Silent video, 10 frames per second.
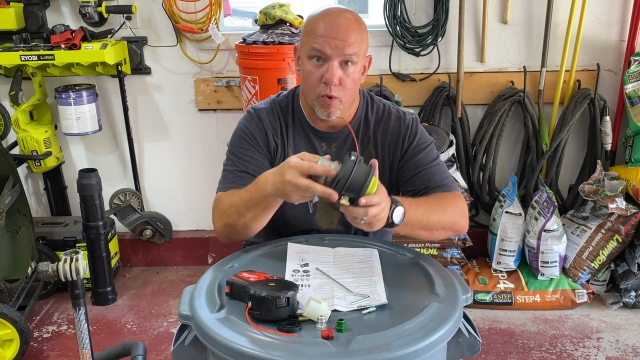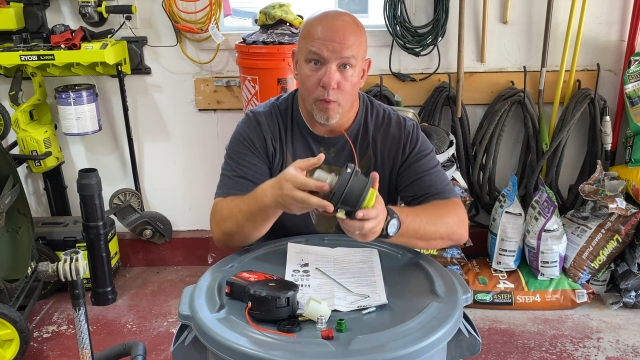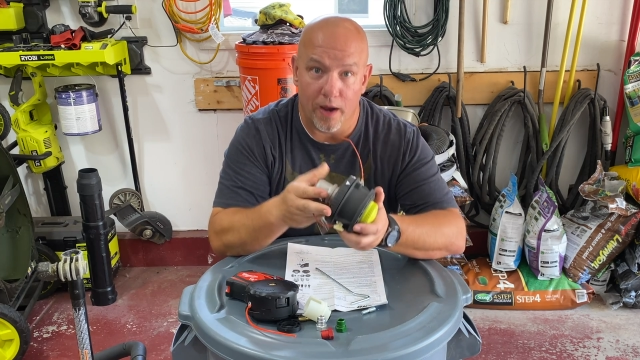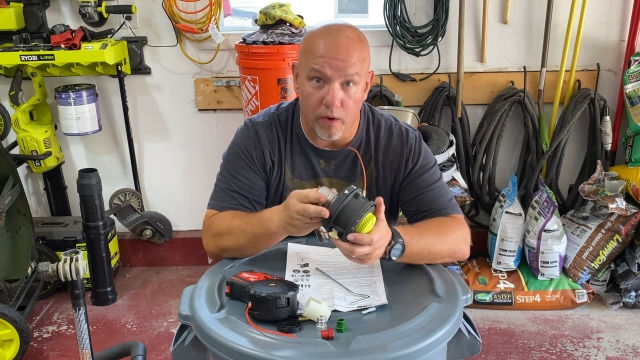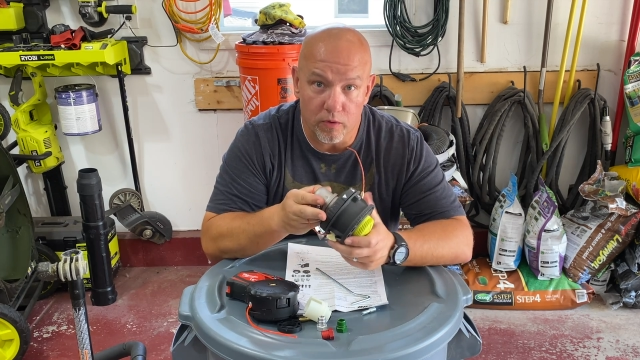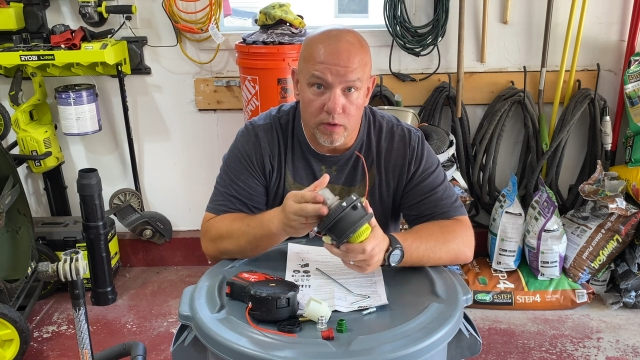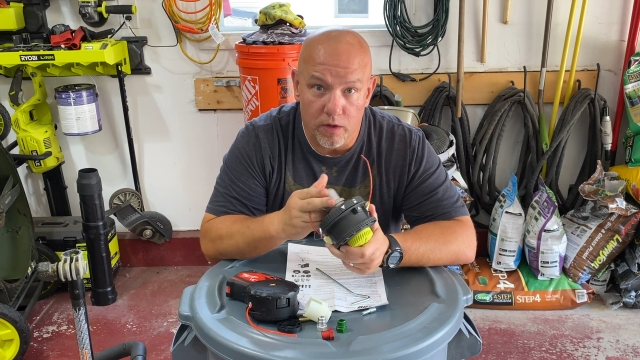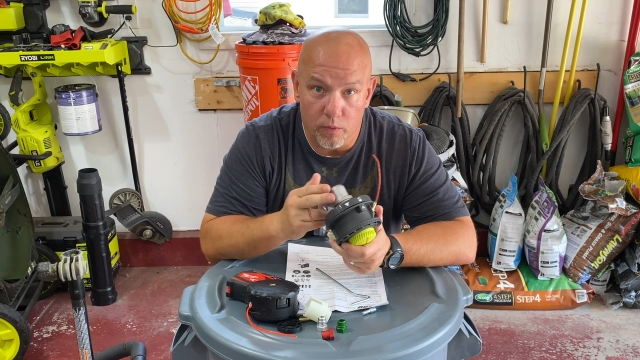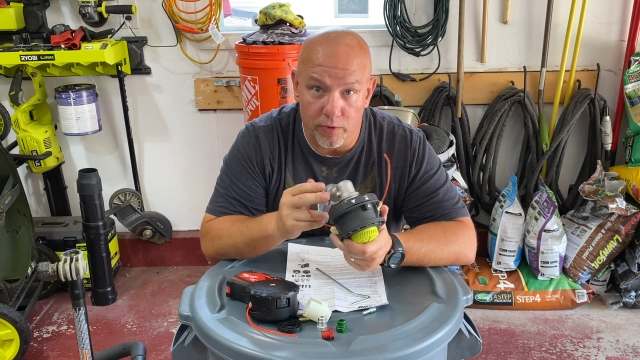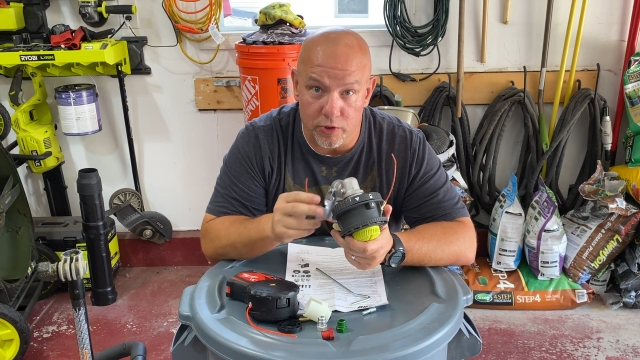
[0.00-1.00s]
Well,
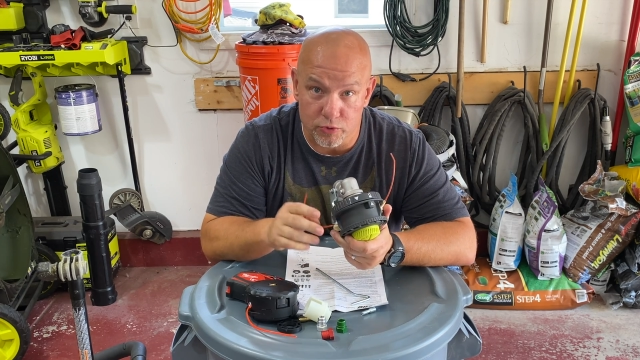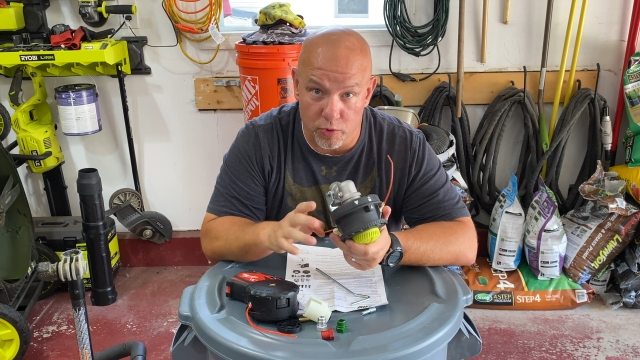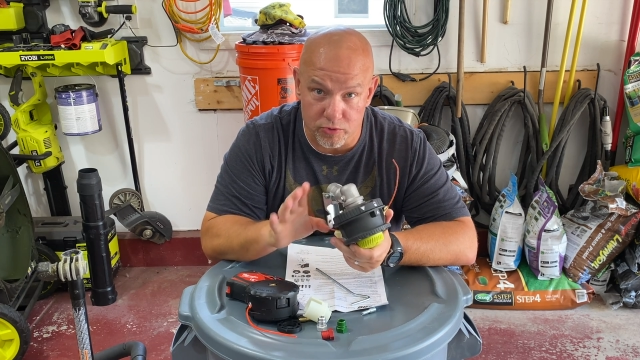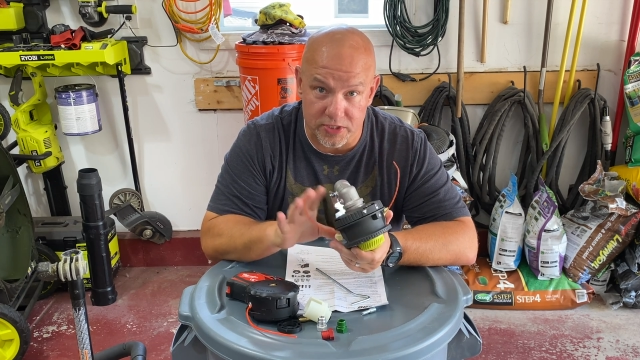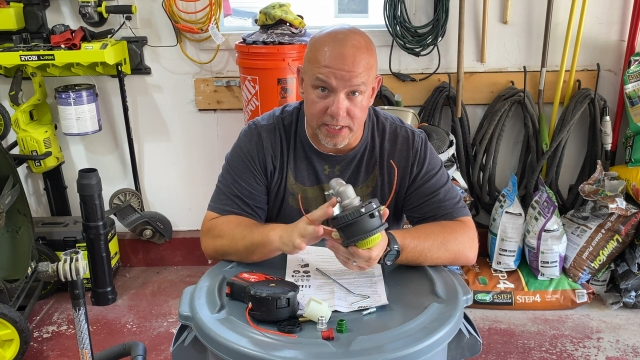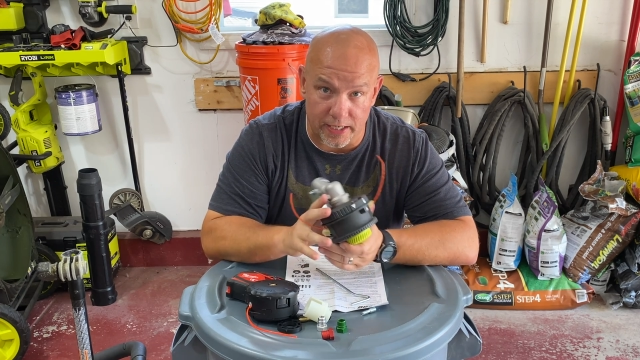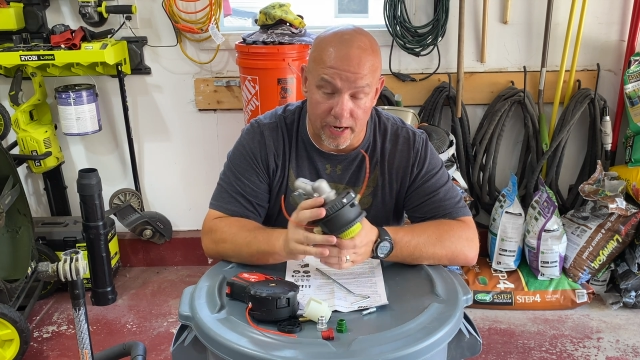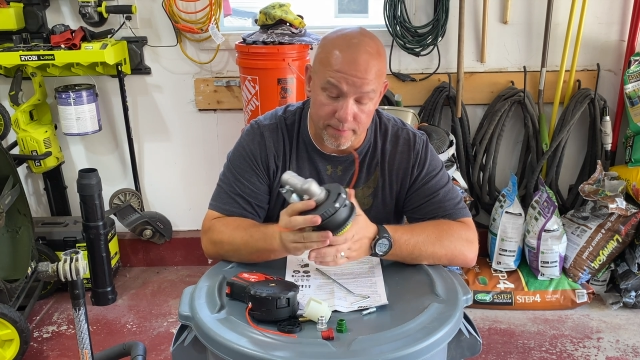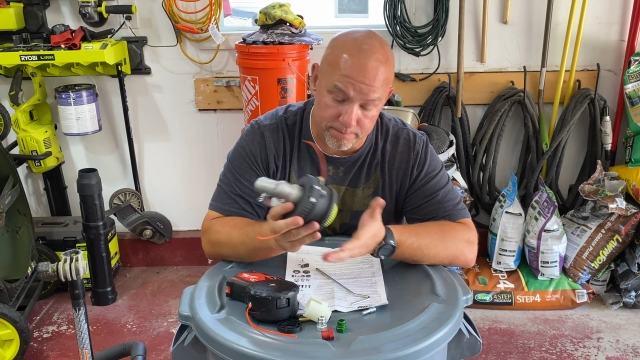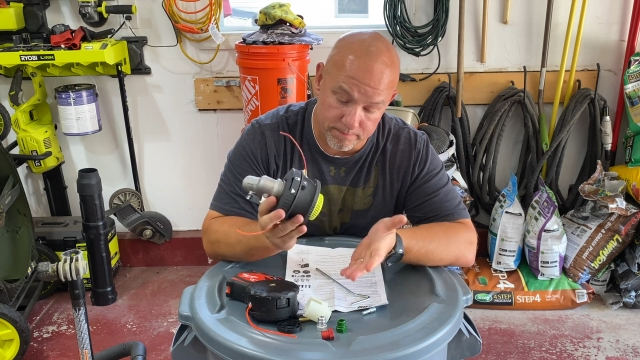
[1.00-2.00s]
with those roots sticking
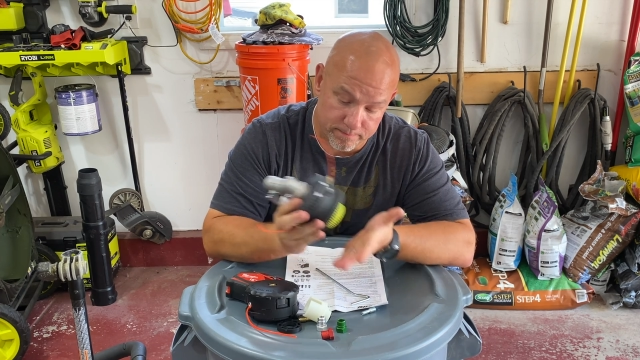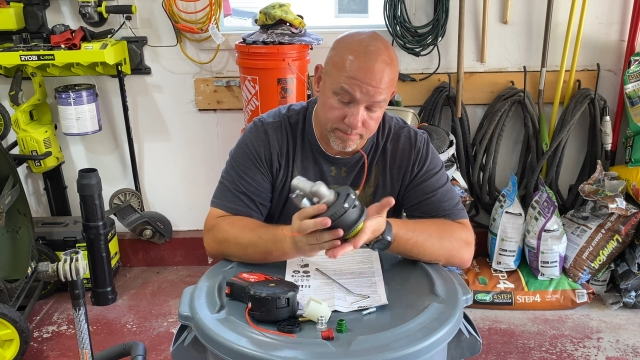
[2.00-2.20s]
up,